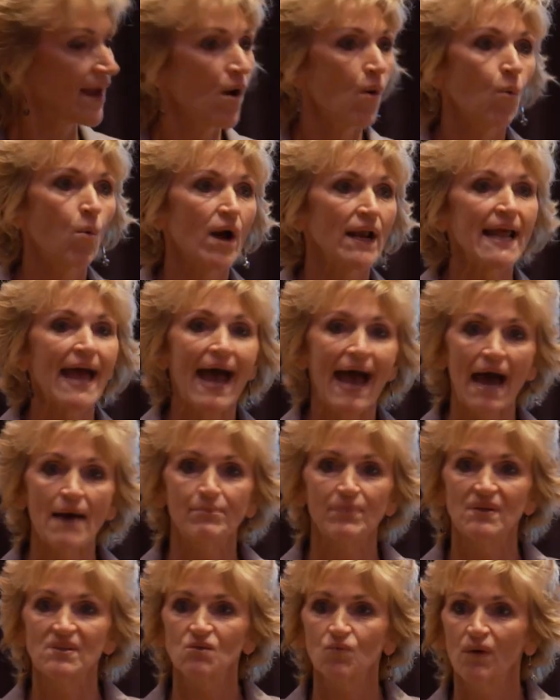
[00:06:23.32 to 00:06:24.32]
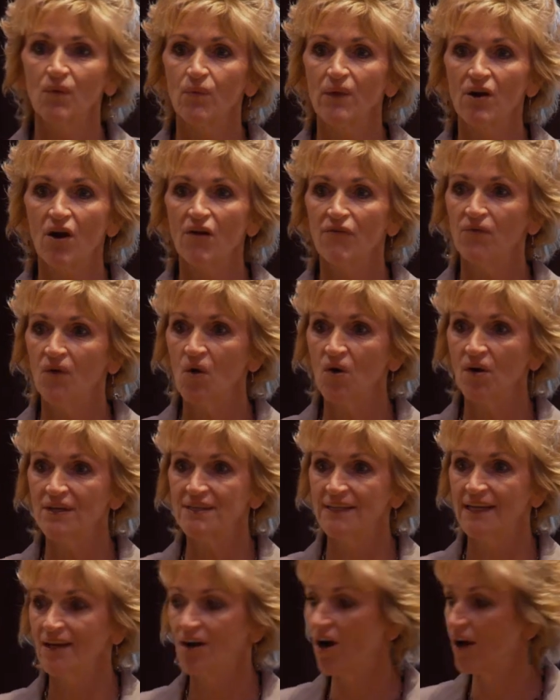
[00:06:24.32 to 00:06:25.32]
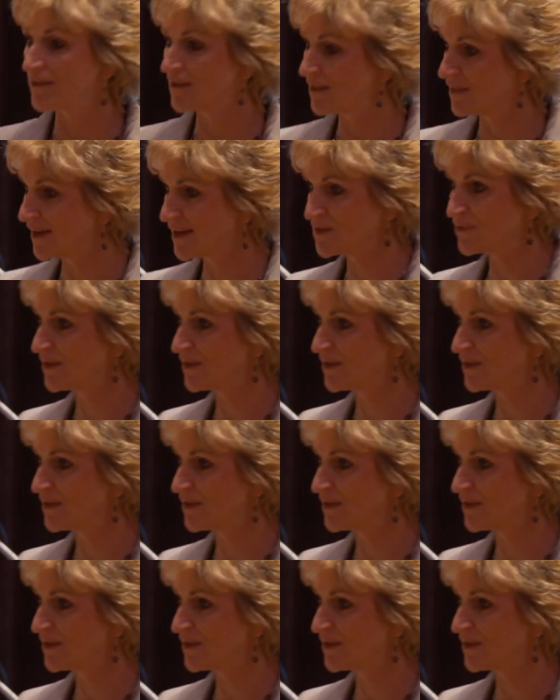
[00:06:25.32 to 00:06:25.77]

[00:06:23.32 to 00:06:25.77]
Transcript: What happens when we are focusing on the things